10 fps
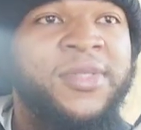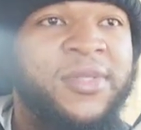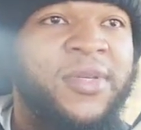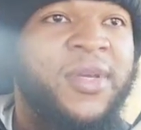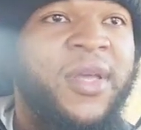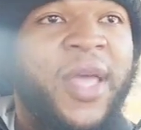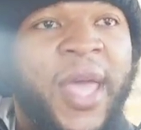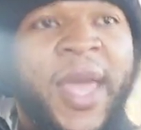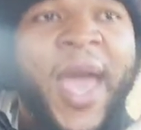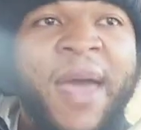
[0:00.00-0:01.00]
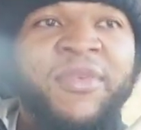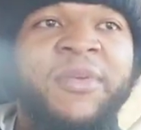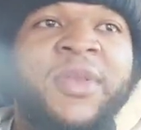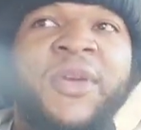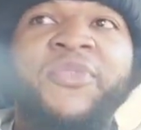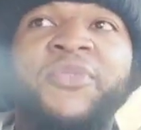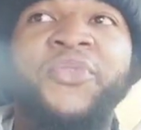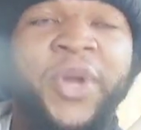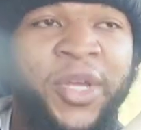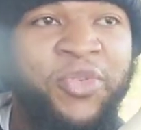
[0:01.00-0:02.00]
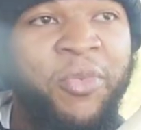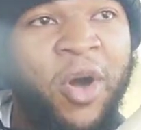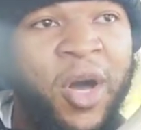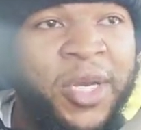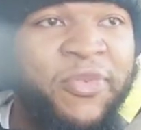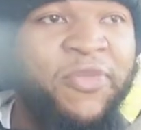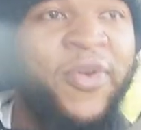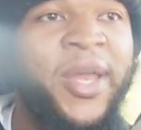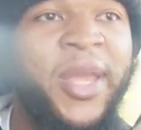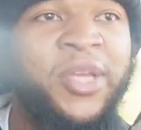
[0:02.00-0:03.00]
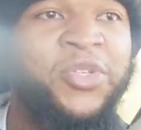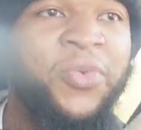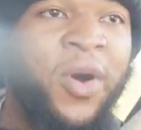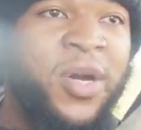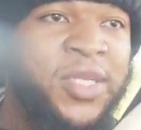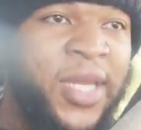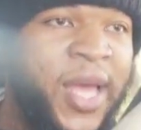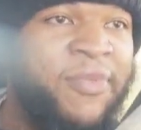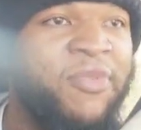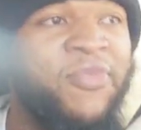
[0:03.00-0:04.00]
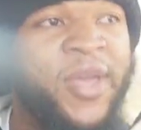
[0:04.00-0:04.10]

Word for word: And having different friends from all different financial walks of life and